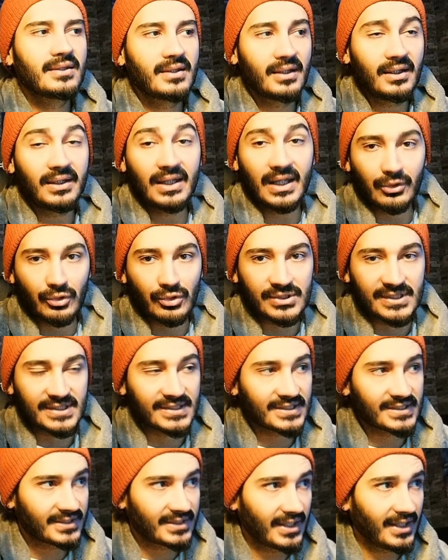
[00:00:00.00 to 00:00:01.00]
necrosis
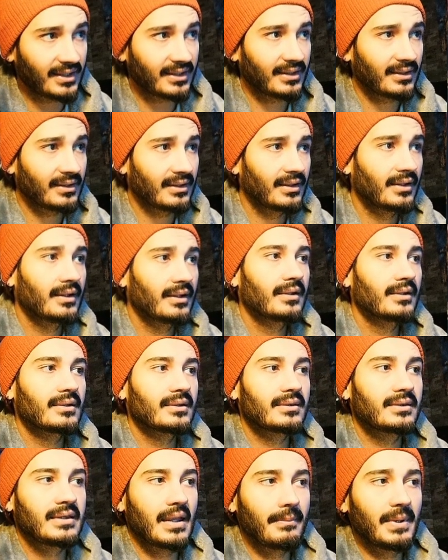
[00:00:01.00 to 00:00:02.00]
stack,
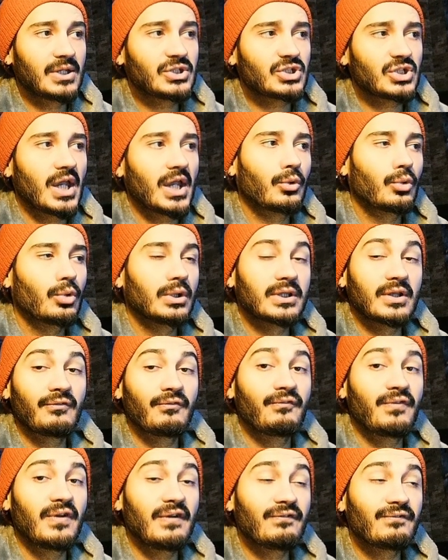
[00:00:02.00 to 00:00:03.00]
damage equal to
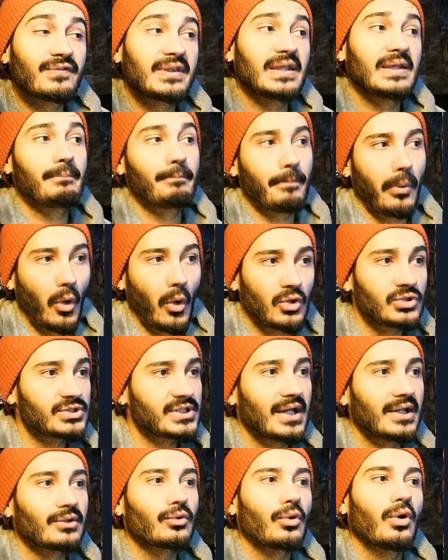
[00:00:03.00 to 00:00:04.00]

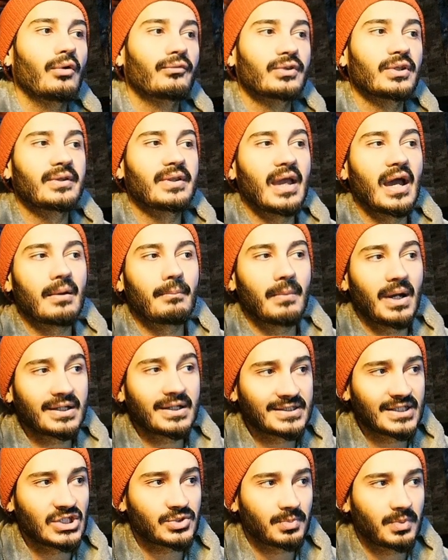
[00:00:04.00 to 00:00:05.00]
15% of their max
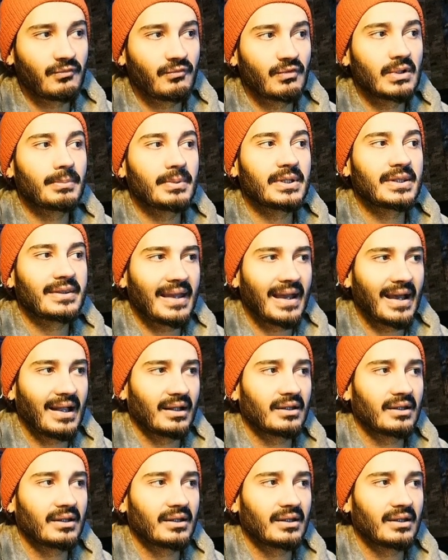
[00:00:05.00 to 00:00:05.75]
HP will be dealt